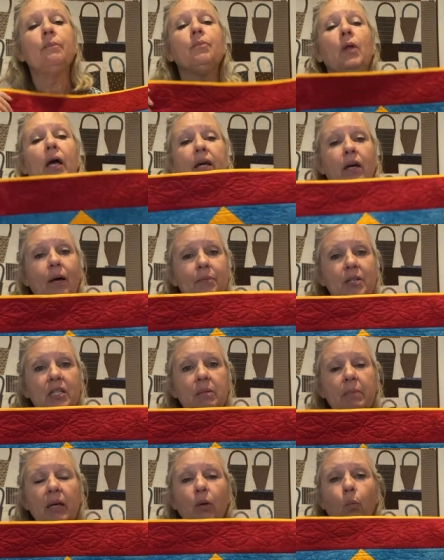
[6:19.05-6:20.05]
I opted to
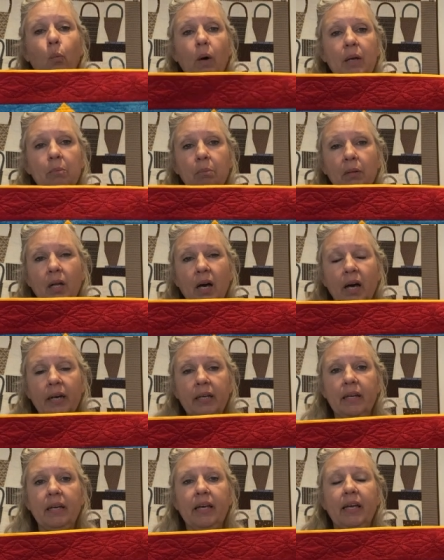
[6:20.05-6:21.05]
make one block
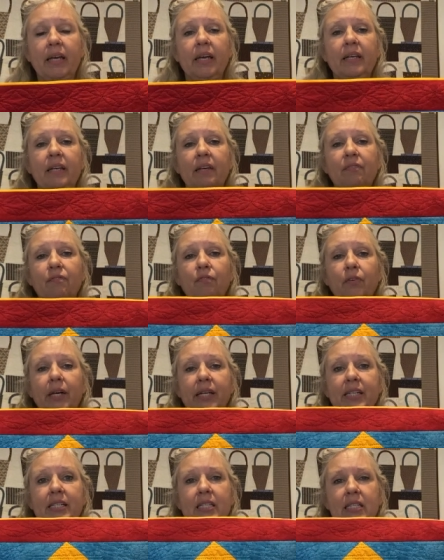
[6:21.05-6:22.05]
and a
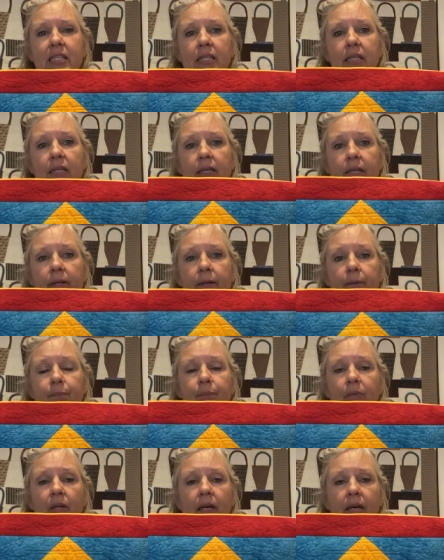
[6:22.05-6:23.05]
friend
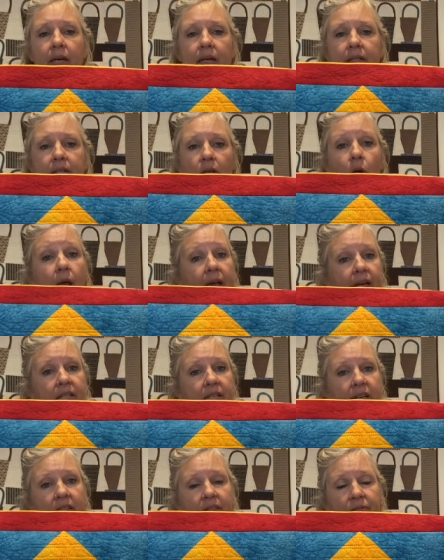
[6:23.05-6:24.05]
uh, hand
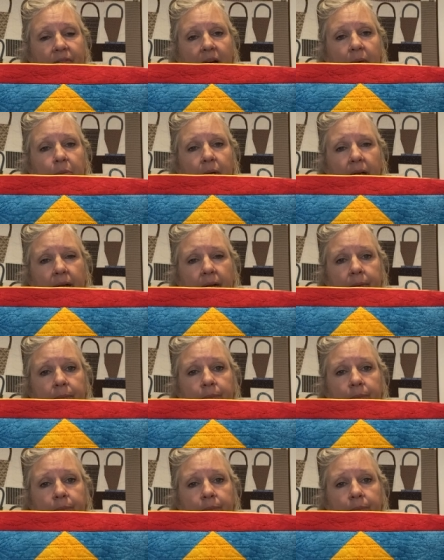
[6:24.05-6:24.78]
dyed the fabric.